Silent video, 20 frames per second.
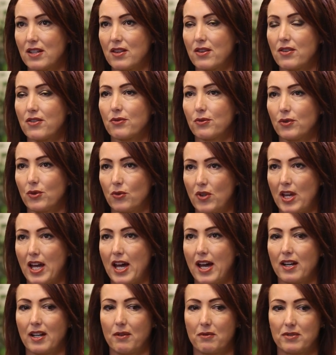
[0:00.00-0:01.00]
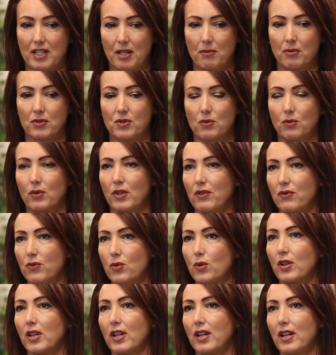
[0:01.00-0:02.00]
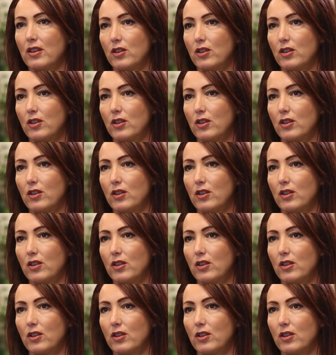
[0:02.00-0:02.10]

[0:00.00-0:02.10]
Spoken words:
and through that I was able to work for